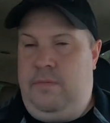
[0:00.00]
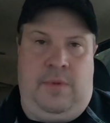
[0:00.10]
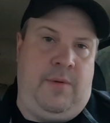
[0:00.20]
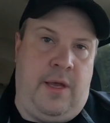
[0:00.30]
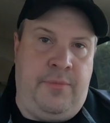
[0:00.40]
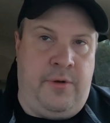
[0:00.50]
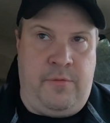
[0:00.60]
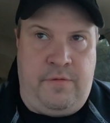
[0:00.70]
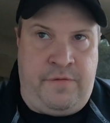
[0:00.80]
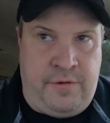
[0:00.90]
maybe I'll put
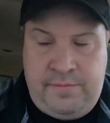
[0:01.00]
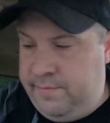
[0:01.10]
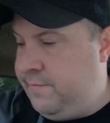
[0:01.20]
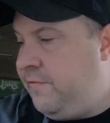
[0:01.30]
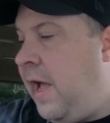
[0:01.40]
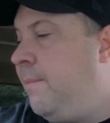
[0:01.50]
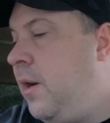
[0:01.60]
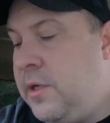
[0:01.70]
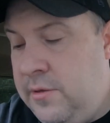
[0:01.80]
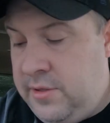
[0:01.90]
them on for $5
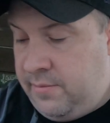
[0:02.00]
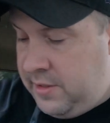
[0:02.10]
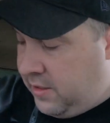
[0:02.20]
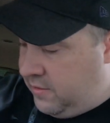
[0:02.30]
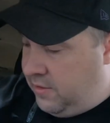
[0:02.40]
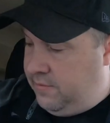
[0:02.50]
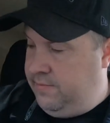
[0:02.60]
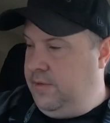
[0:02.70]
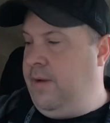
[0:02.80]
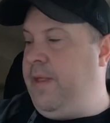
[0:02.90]
or something. I don't know.
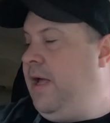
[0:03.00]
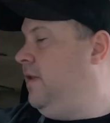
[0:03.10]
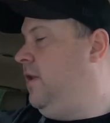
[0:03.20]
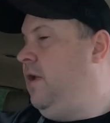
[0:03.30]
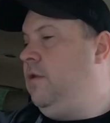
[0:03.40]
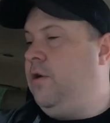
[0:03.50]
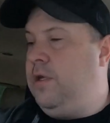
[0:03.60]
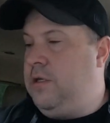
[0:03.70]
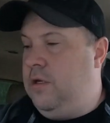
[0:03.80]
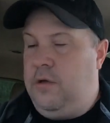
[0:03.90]
I'm not
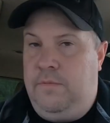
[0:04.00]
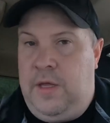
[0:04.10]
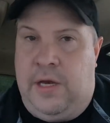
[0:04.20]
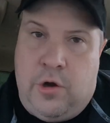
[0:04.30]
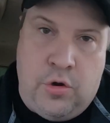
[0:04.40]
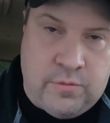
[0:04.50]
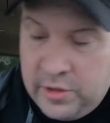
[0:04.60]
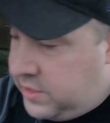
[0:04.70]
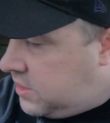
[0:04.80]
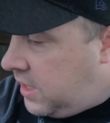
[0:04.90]
looking to hit a home
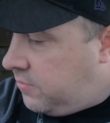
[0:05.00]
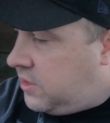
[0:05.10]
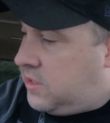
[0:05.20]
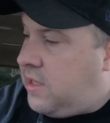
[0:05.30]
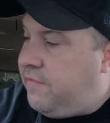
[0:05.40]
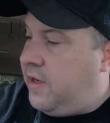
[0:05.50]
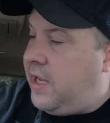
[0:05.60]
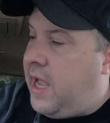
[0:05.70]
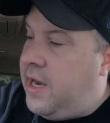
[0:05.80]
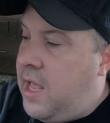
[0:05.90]
run today with the stuff I
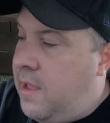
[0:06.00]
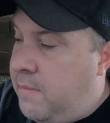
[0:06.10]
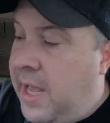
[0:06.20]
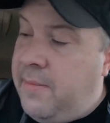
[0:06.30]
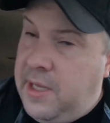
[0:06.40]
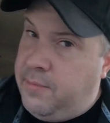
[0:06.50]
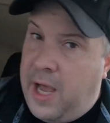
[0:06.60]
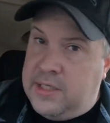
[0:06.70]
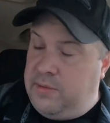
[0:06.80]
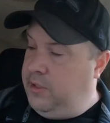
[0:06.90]
got. Maybe,
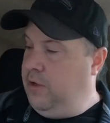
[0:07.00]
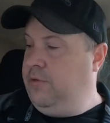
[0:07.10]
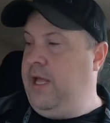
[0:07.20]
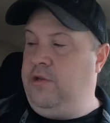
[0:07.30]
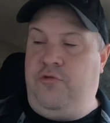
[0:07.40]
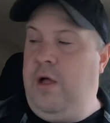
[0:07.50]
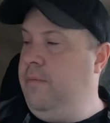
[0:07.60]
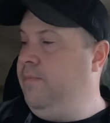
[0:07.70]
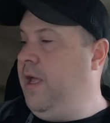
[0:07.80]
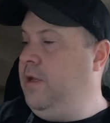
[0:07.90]
possibly on that
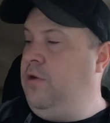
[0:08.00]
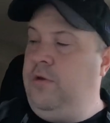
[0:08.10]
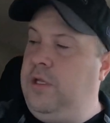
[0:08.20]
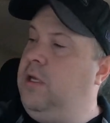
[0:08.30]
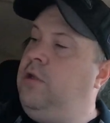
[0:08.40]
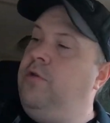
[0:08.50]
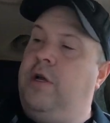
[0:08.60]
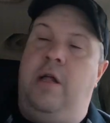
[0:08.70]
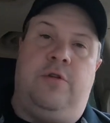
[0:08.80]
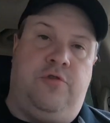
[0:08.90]
drum, that the
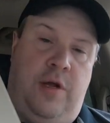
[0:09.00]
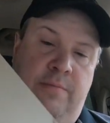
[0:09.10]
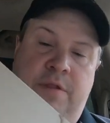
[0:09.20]
unicolor drum